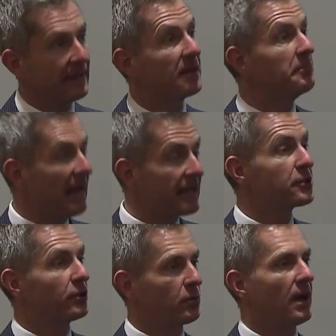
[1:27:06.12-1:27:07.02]
and the
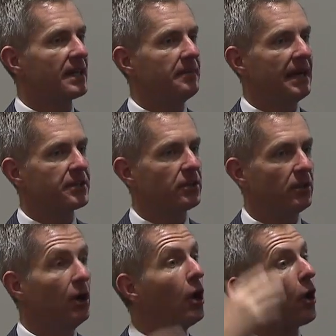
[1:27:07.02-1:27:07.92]
mantle, the rocky
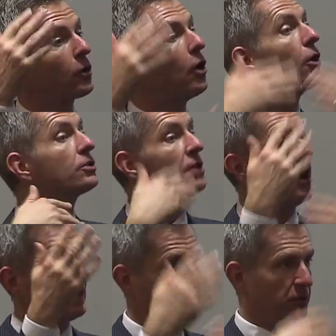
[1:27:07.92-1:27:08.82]
mantle, are all
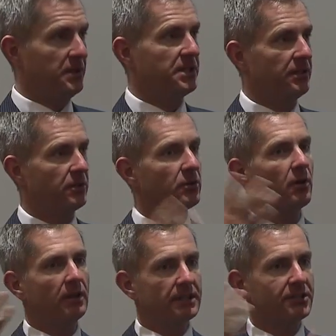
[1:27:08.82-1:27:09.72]
talking to each other. They're
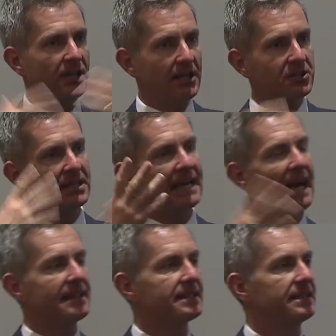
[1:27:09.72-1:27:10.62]
all exchanging
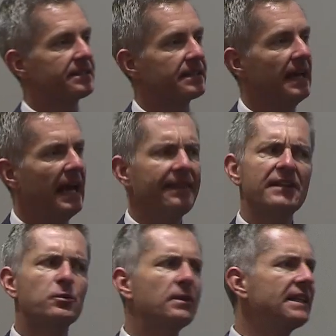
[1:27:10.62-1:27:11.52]
gases. And
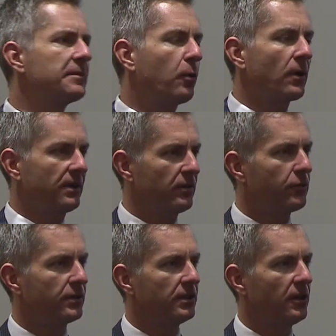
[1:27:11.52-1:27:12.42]
that's really important
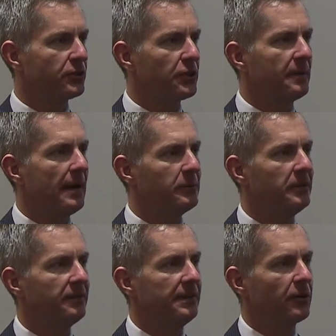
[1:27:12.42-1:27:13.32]
for the long term
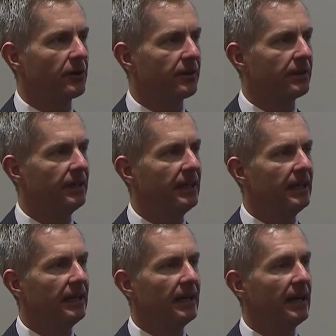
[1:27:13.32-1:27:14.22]
habitability of the Earth.
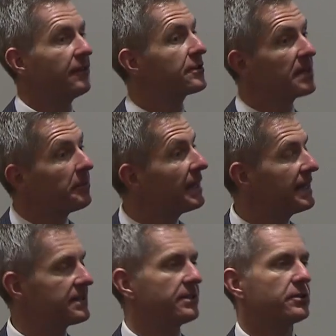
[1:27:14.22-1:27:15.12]
Uh, there's some
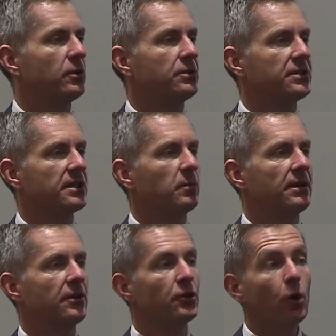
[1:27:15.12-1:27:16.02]
planets in the solar system where
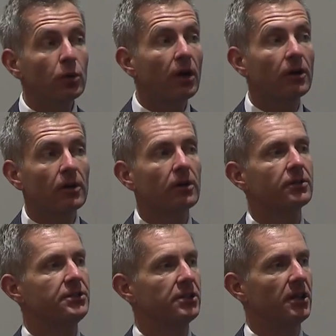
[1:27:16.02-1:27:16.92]
they're no longer
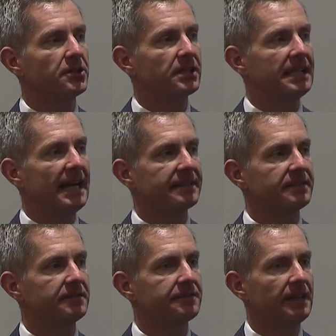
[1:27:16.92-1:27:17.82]
geologically
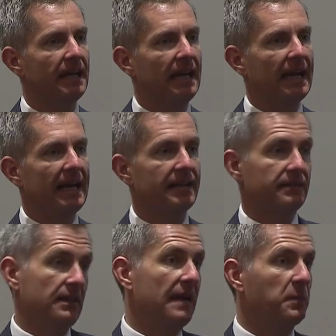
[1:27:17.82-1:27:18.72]
active.
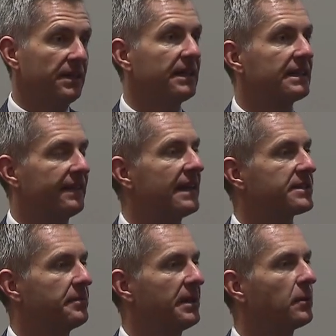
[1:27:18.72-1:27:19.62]
And, and we think that
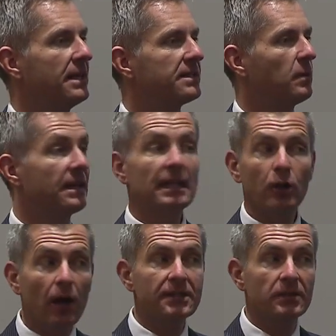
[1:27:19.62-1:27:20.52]
that's a big reason why they
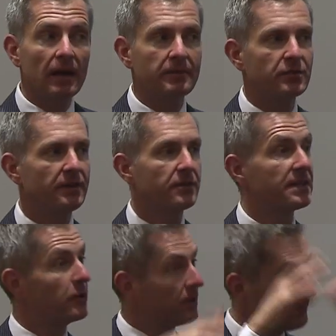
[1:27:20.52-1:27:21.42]
lost their atmospheres.
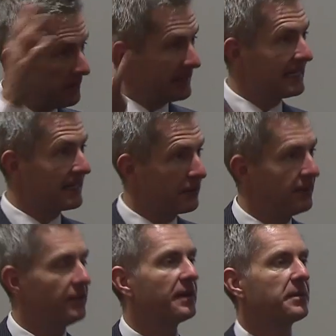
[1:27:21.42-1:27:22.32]
They don't have a magnetic
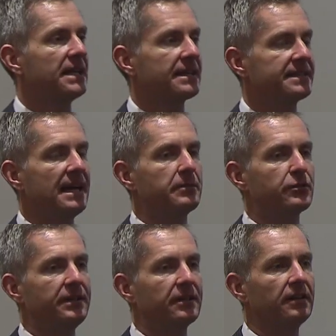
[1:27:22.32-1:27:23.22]
field that protects the
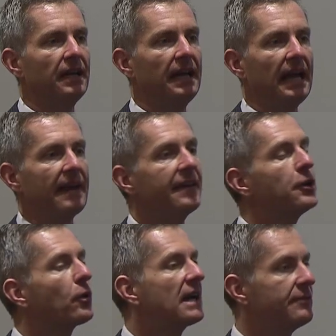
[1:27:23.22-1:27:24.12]
atmosphere. And they
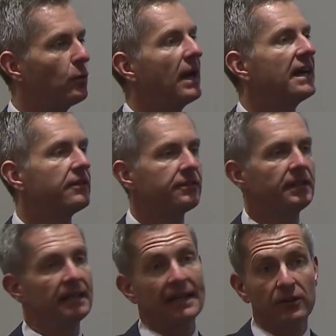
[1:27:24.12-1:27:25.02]
don't have a way of,
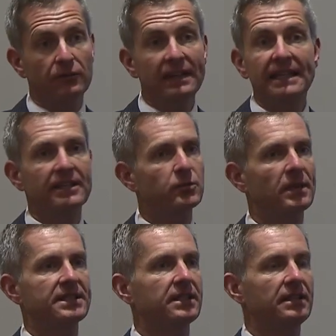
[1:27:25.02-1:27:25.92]
like on Venus,
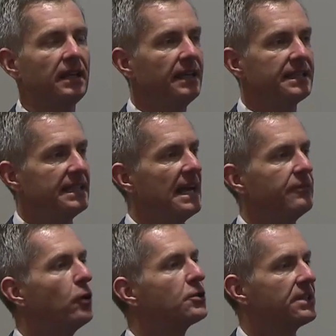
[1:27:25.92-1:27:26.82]
once it didn't have
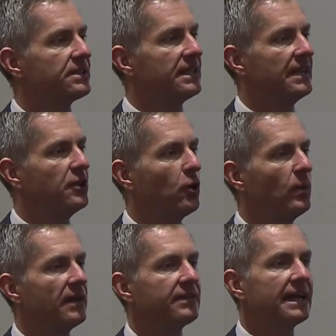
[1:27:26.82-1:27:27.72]
oceans, it had no
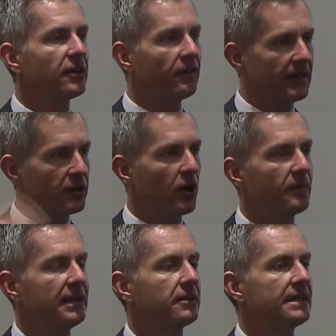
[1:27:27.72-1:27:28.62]
way of getting all that
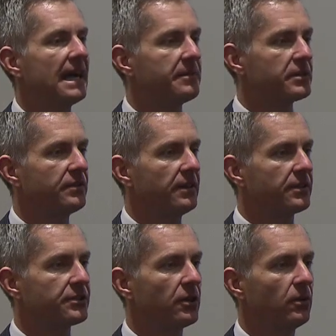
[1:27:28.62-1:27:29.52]
carbon out of the atmosphere.
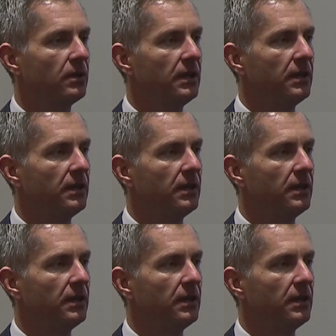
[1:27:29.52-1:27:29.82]
And so